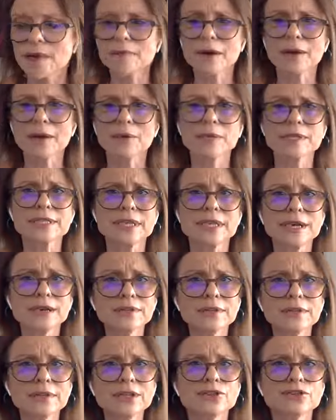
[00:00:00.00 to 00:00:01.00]
I would
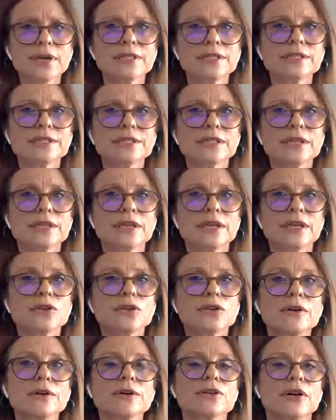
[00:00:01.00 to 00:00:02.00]
definitely try to
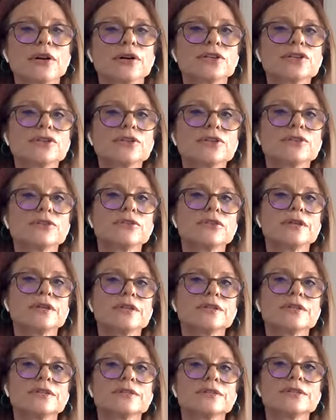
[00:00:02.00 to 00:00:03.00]
encourage our
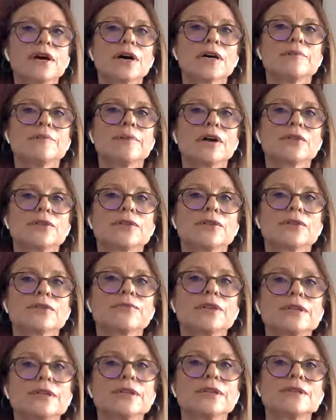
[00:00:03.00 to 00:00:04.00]
children to talk about their
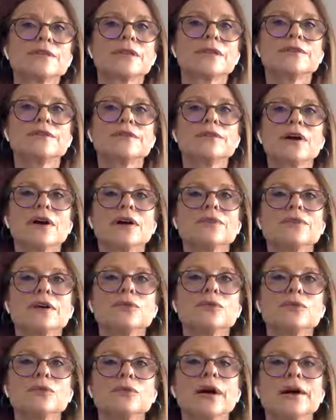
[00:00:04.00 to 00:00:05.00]
feelings of loss
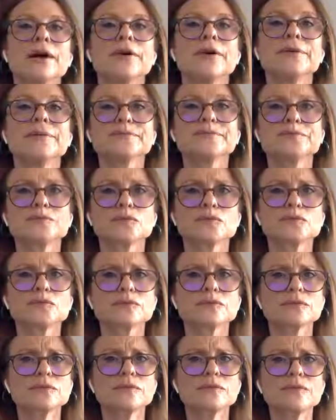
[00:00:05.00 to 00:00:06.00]
as well.
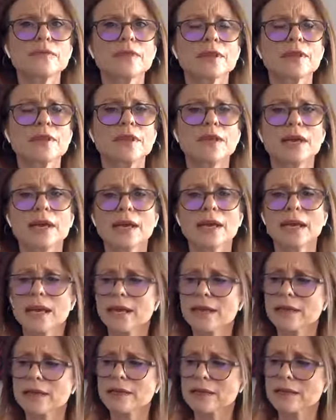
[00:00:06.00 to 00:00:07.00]

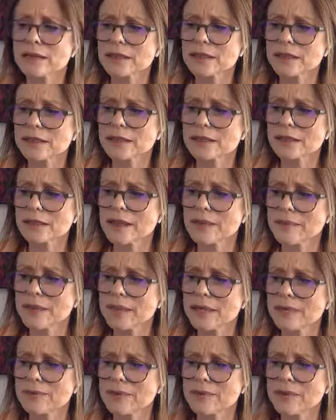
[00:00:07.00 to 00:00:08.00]
And let
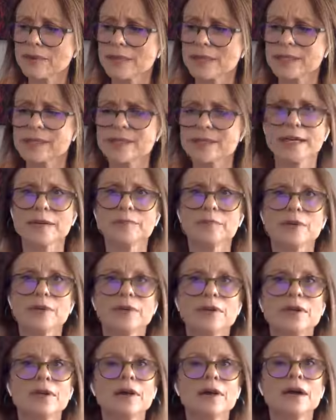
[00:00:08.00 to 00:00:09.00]
me give you an
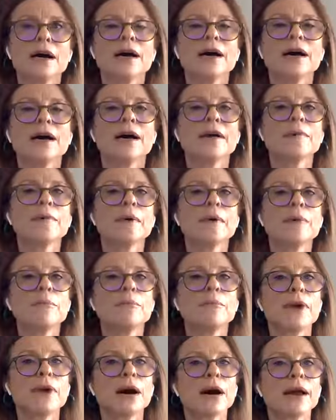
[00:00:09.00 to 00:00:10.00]
example.
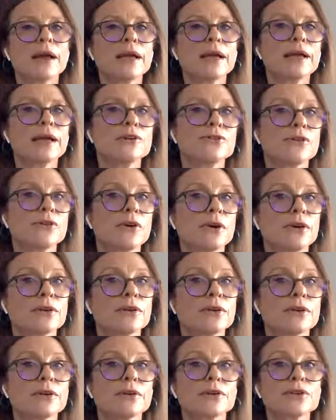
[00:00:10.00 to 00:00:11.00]
My
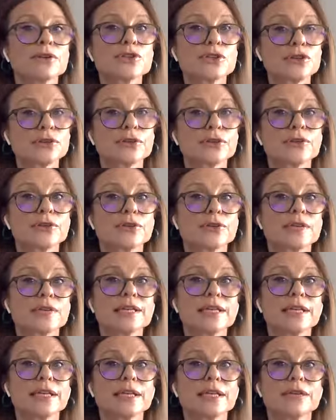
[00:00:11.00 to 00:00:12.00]
daughter turned
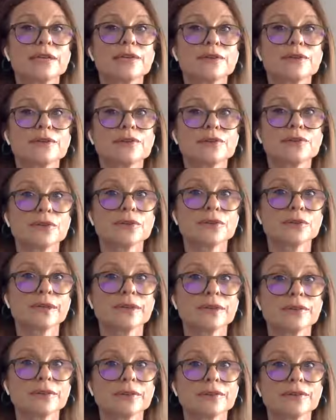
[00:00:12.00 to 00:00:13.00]
13
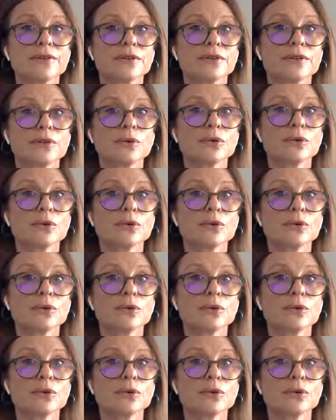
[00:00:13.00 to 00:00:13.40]
during this